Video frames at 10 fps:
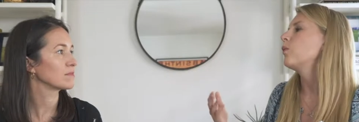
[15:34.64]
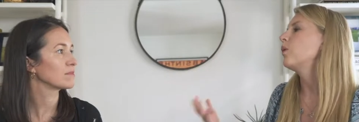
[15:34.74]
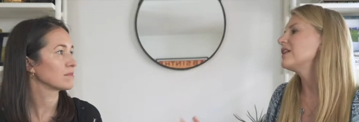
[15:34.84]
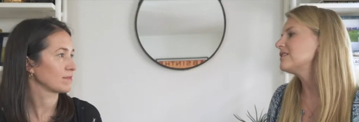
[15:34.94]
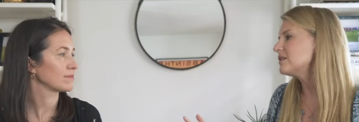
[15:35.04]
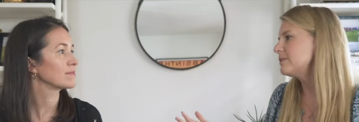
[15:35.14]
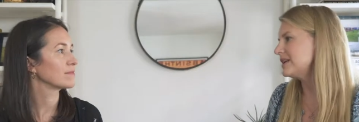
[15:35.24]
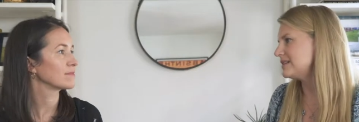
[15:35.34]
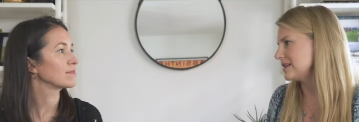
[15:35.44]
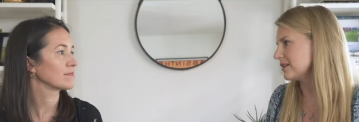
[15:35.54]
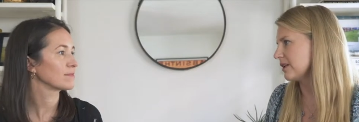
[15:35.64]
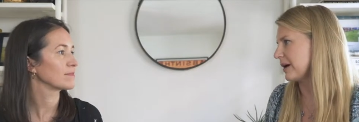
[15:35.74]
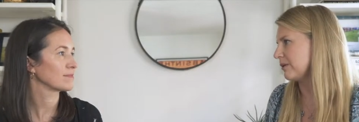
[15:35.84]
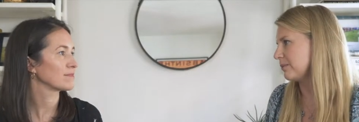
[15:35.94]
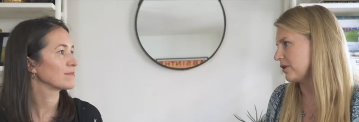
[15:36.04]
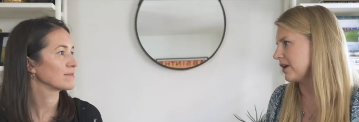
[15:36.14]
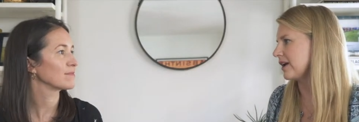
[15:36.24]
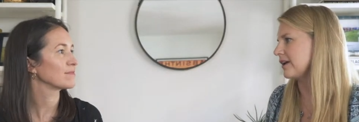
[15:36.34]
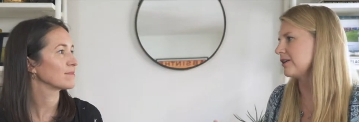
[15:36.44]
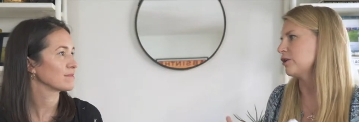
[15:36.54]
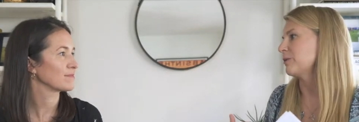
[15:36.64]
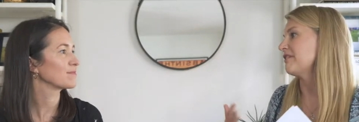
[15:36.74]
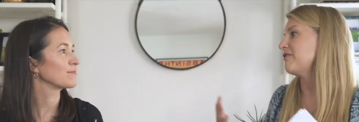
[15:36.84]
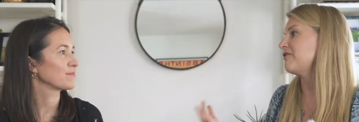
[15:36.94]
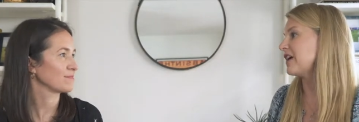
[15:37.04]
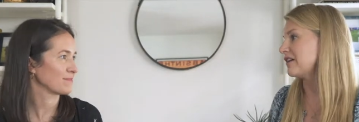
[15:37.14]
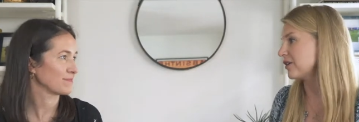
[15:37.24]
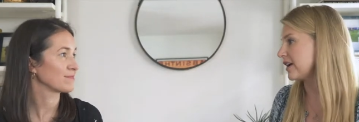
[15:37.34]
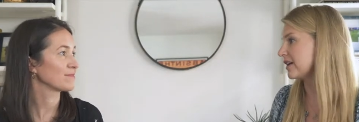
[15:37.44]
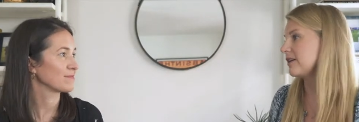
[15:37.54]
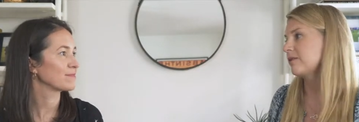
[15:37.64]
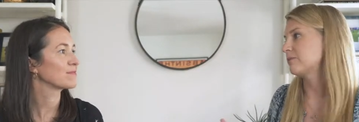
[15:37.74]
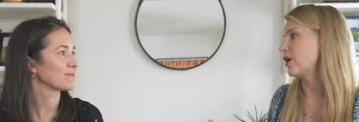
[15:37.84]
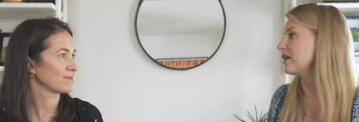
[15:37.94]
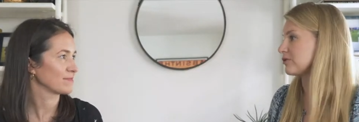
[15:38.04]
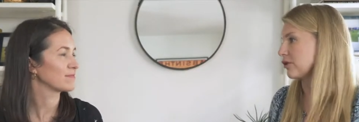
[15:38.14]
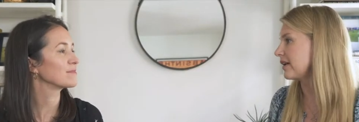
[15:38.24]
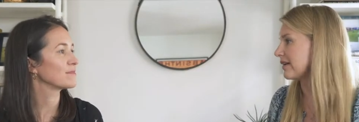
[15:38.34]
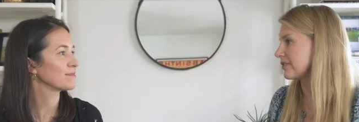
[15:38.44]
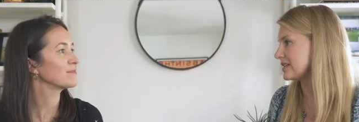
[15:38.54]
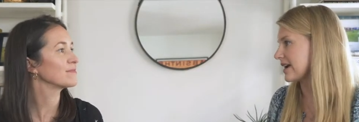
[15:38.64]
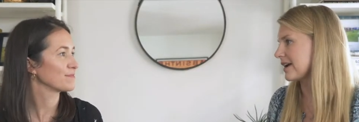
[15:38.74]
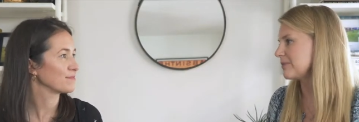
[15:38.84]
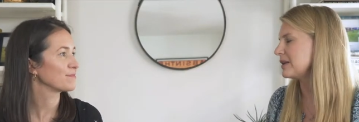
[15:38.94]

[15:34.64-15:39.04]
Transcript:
Speaker 1: what's the big deal about putting you know my favorite bronzer on mm-hmm. every day? I